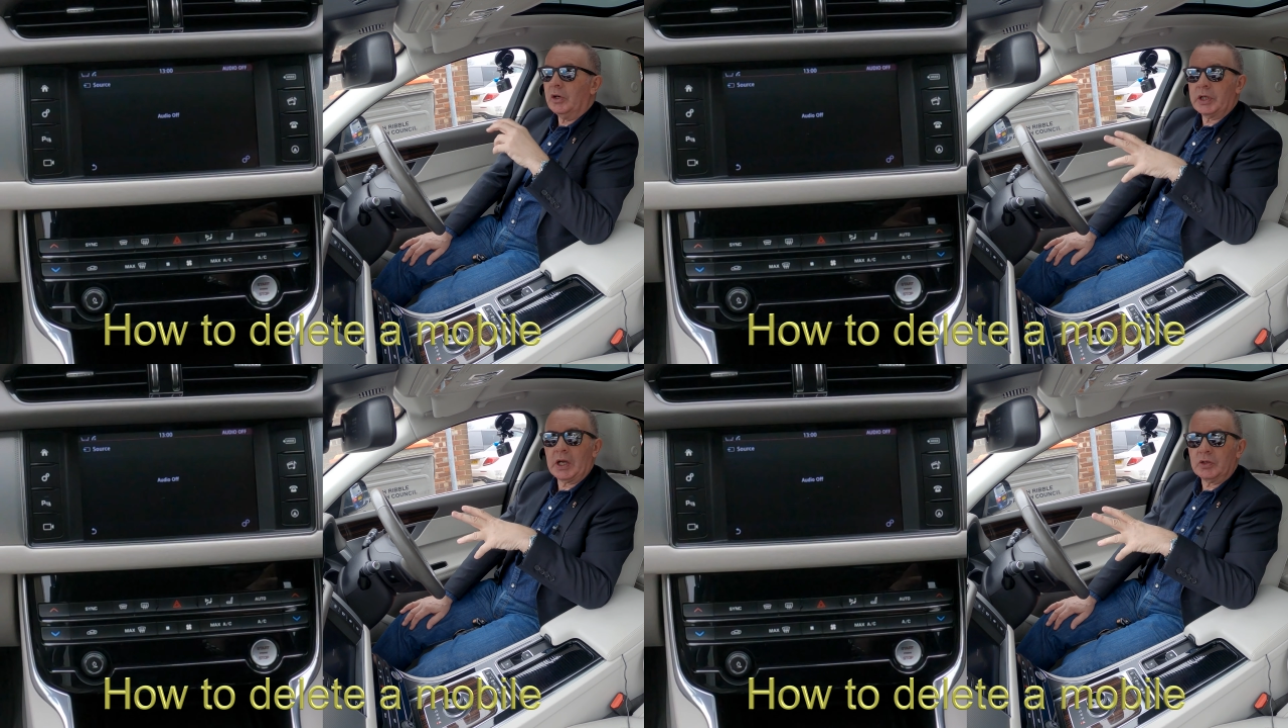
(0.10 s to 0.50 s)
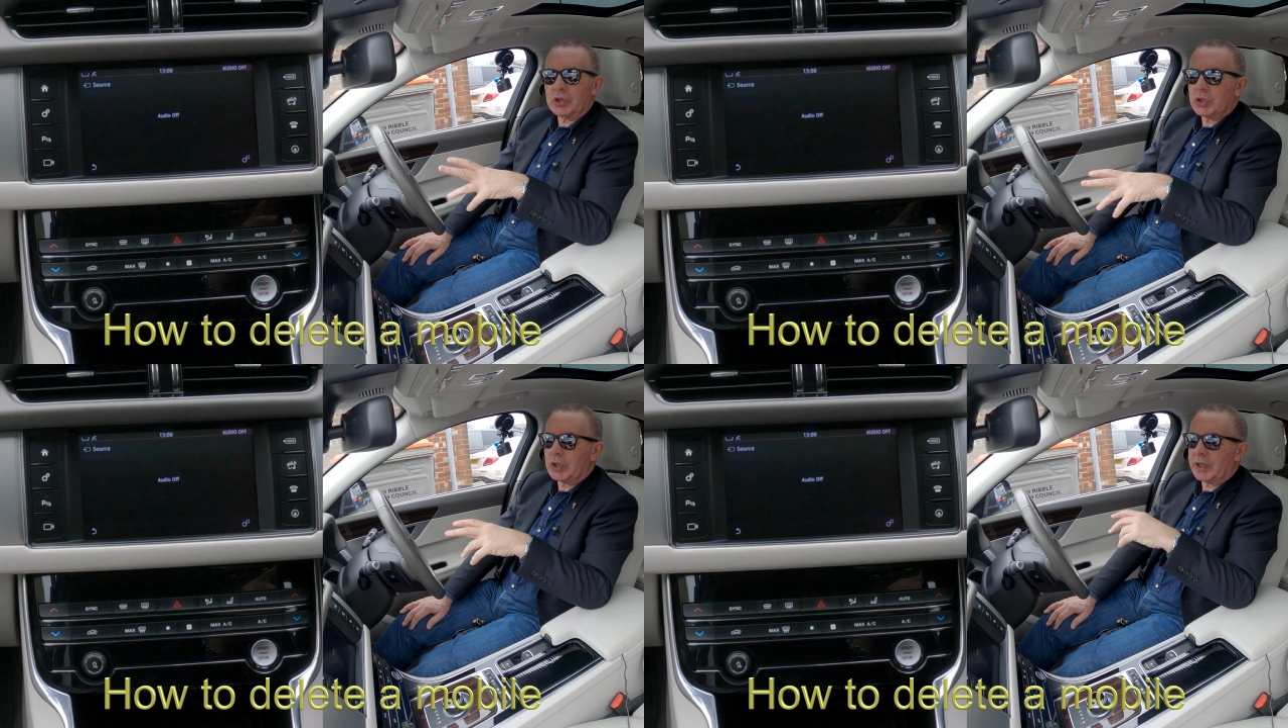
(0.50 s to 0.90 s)
Okay, I'll
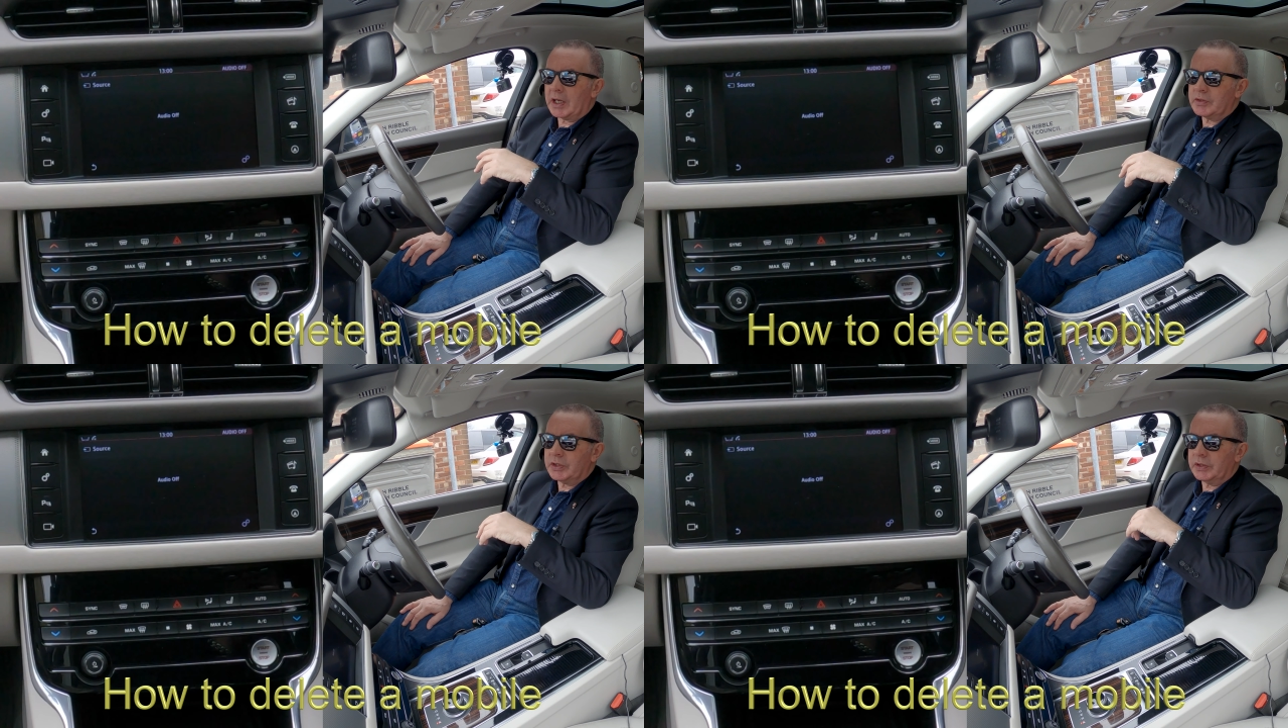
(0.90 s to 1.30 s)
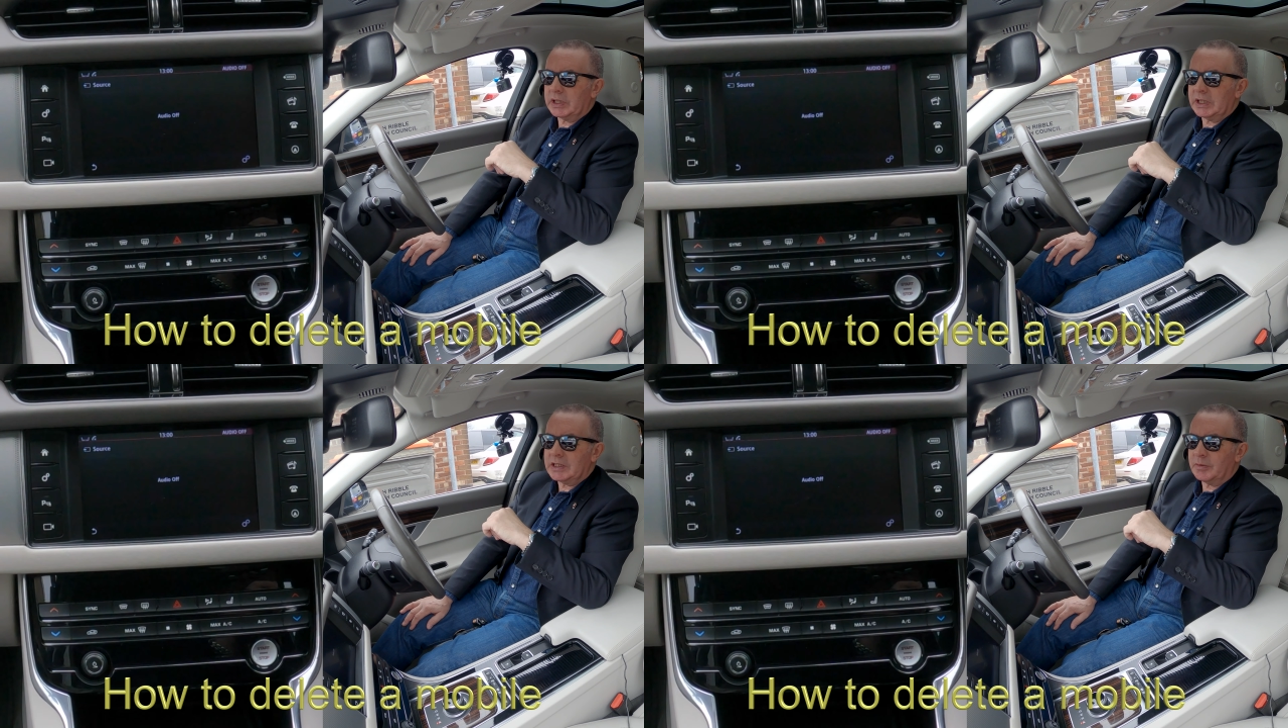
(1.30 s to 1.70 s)
just show you how to
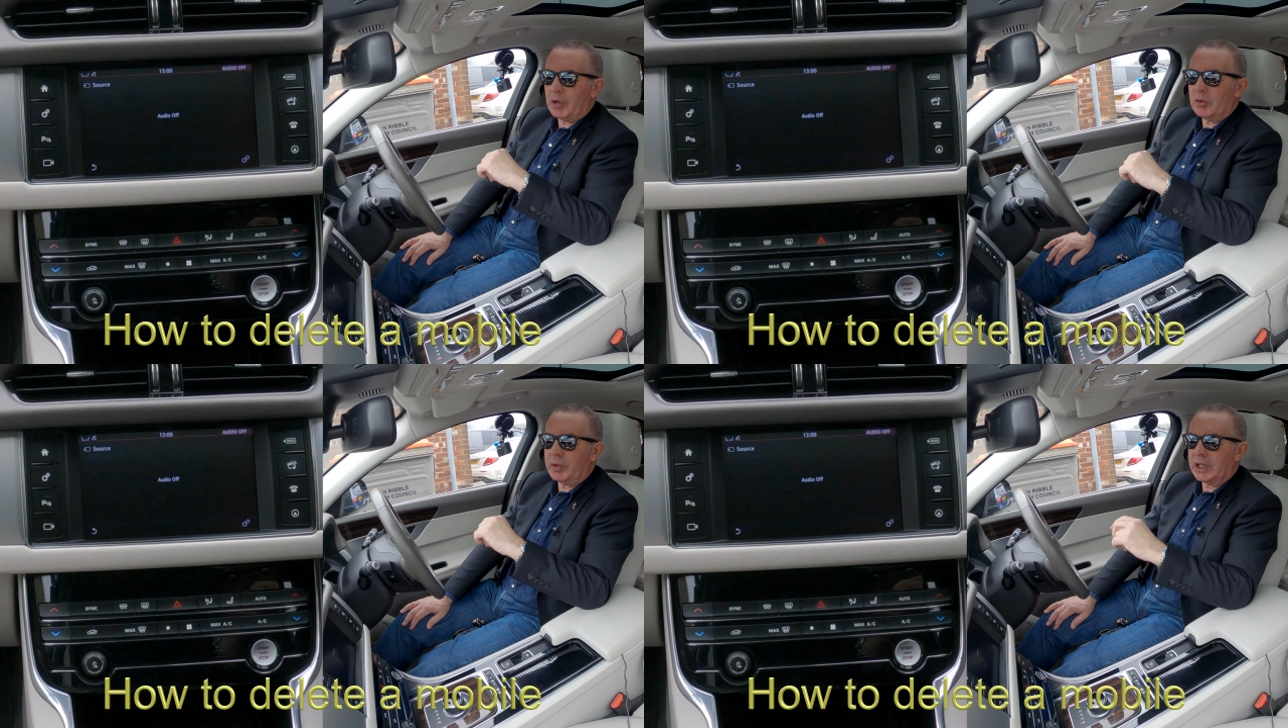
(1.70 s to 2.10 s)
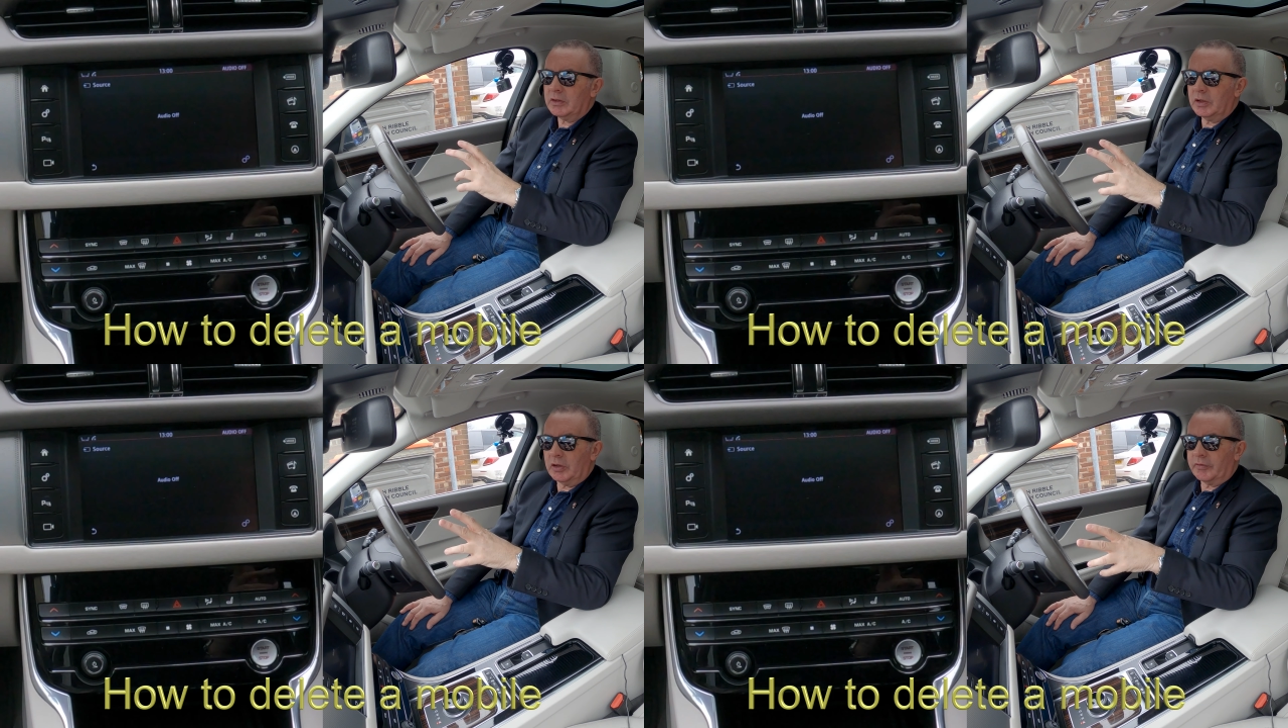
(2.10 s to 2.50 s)
delete a mobile